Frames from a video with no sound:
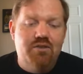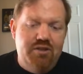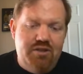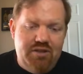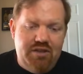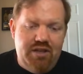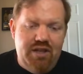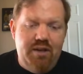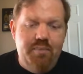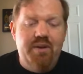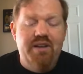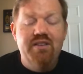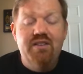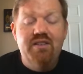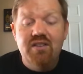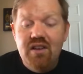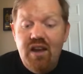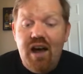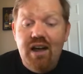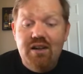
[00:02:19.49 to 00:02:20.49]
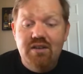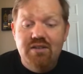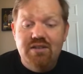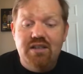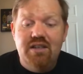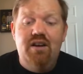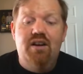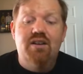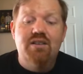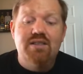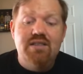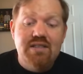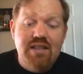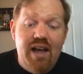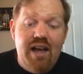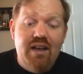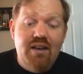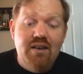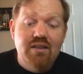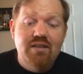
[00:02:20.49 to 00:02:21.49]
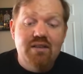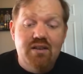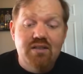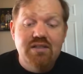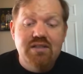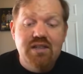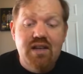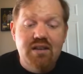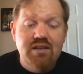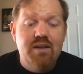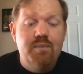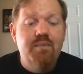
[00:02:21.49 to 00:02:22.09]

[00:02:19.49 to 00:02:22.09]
or a sheep and slaughters it or sells